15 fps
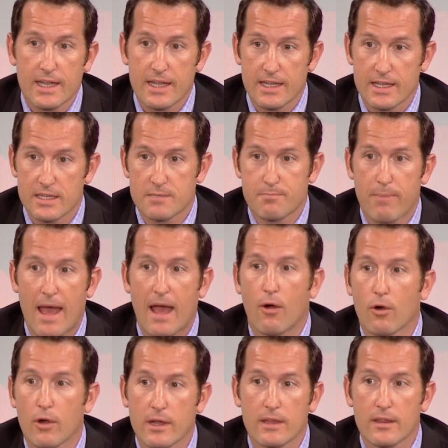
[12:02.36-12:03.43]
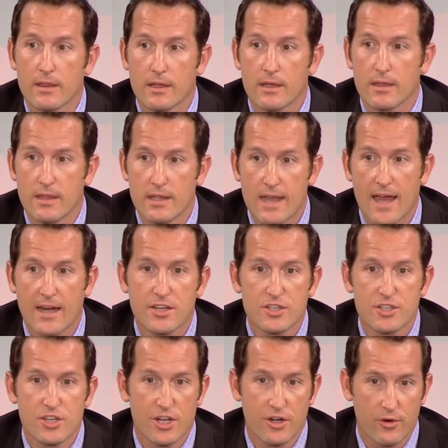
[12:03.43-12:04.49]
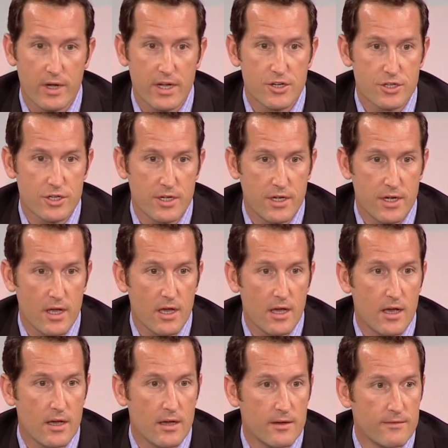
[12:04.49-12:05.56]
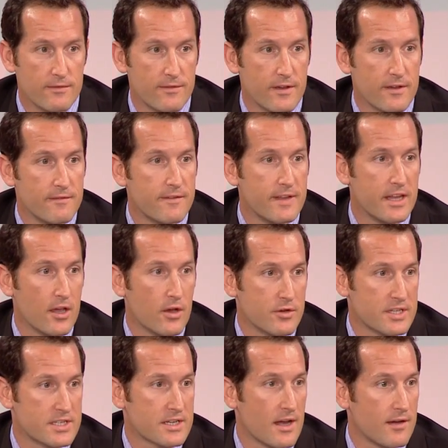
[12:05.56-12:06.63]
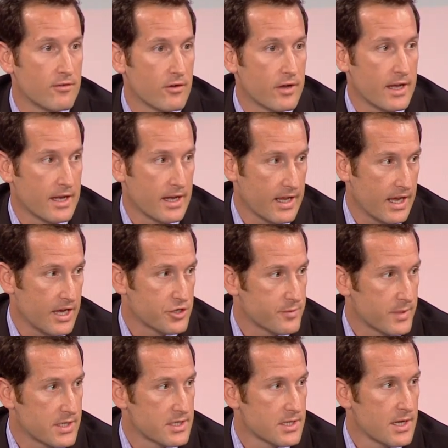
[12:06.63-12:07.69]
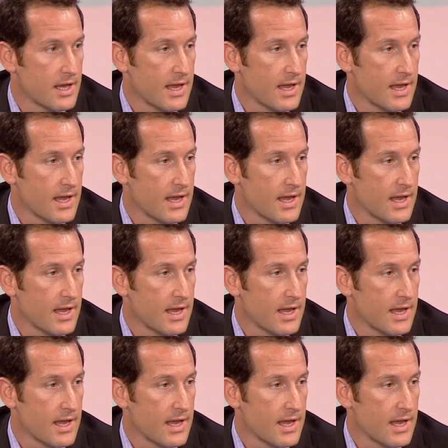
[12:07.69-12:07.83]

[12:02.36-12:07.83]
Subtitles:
is powering the next generation of video discovery and engagement.